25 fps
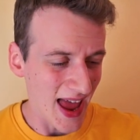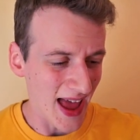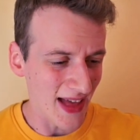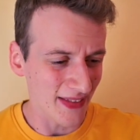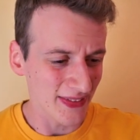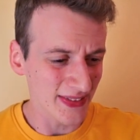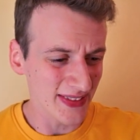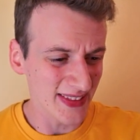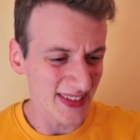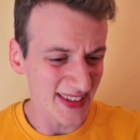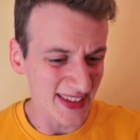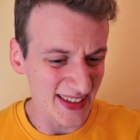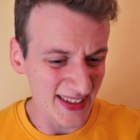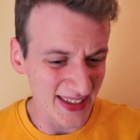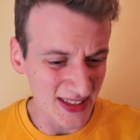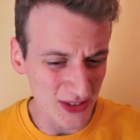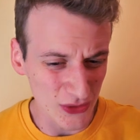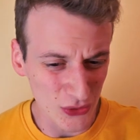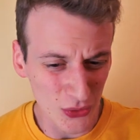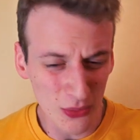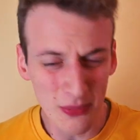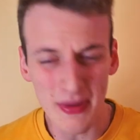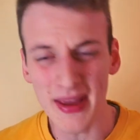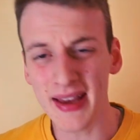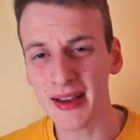And
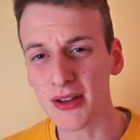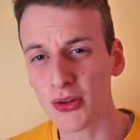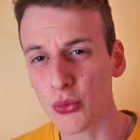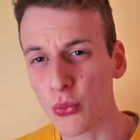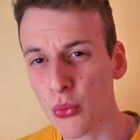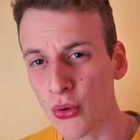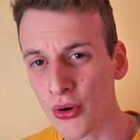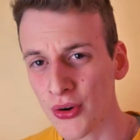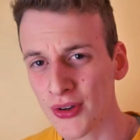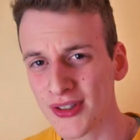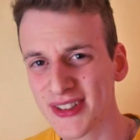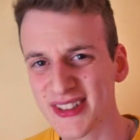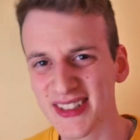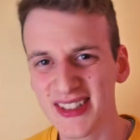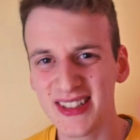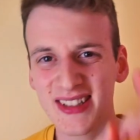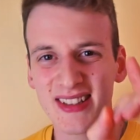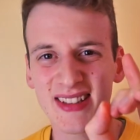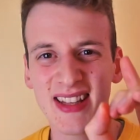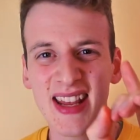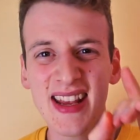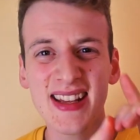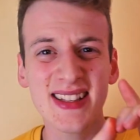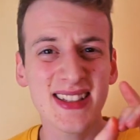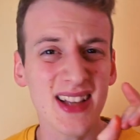to make it worse,
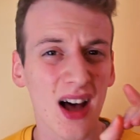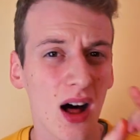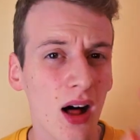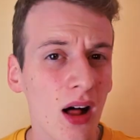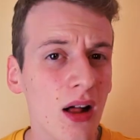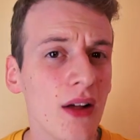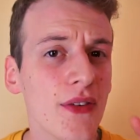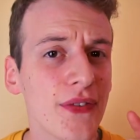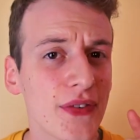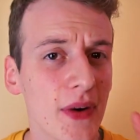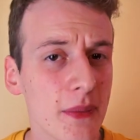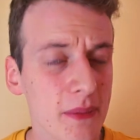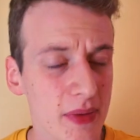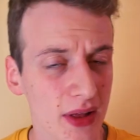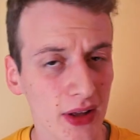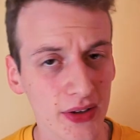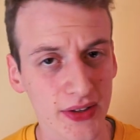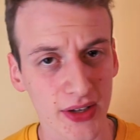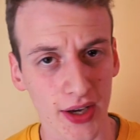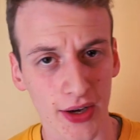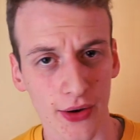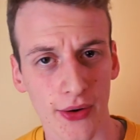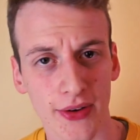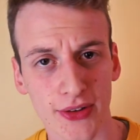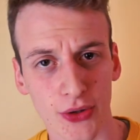these alpha
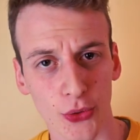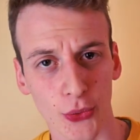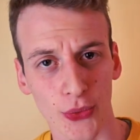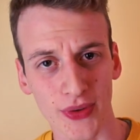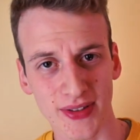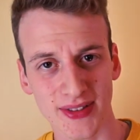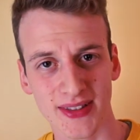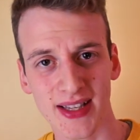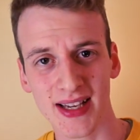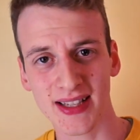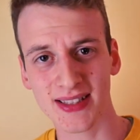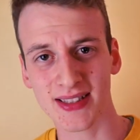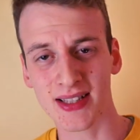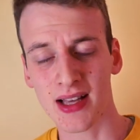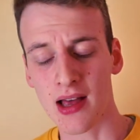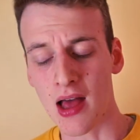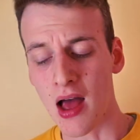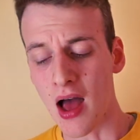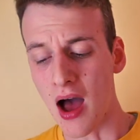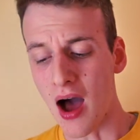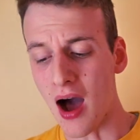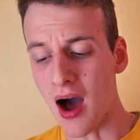male characteristics